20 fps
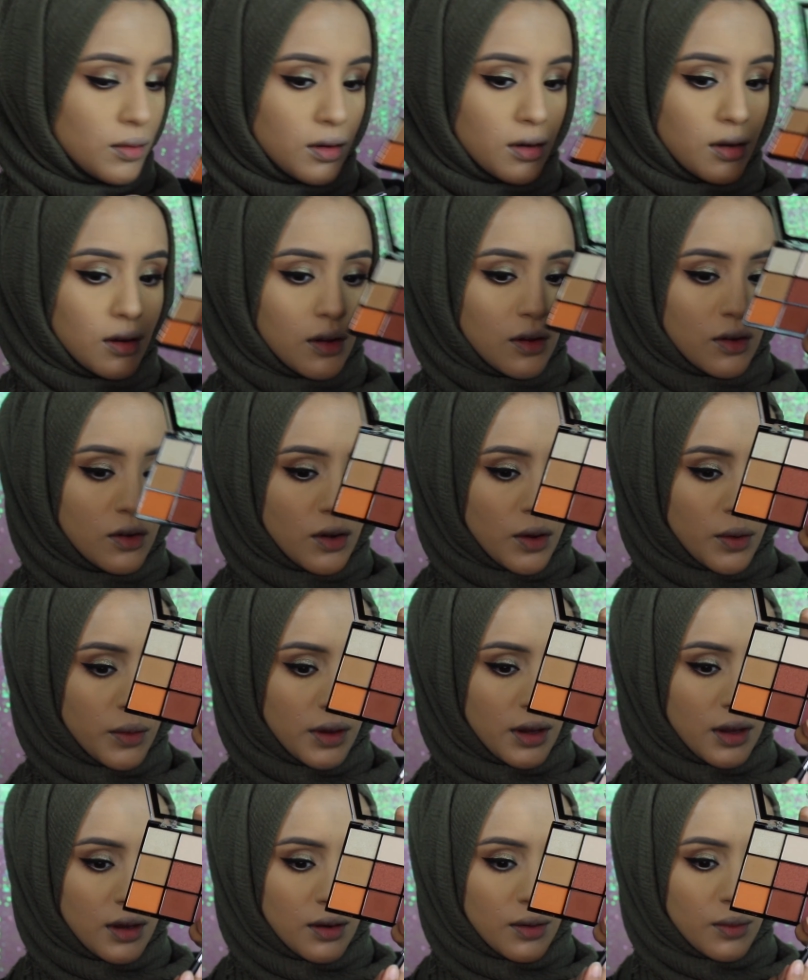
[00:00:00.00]
I'm going to go
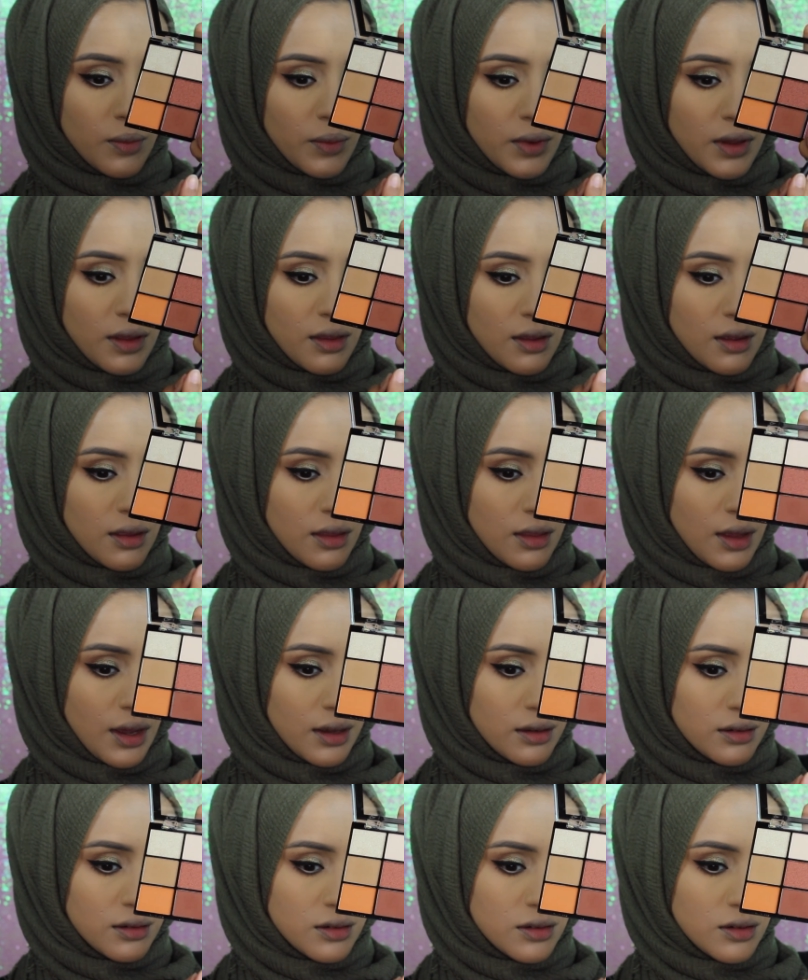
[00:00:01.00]
in with
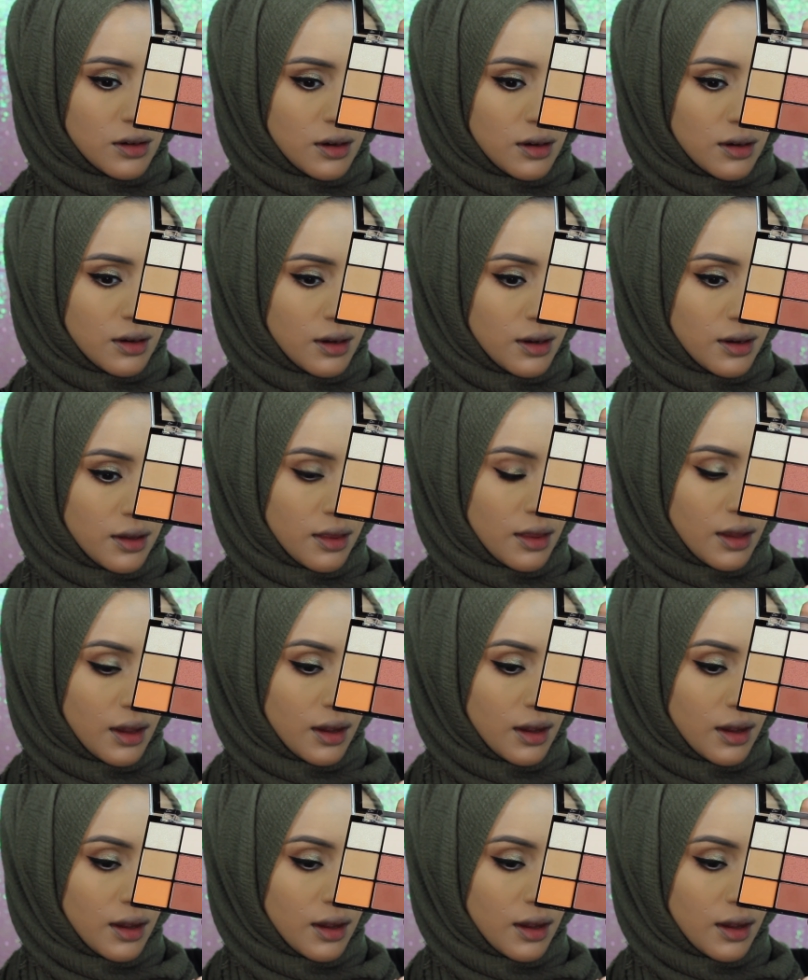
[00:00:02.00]
that dark colour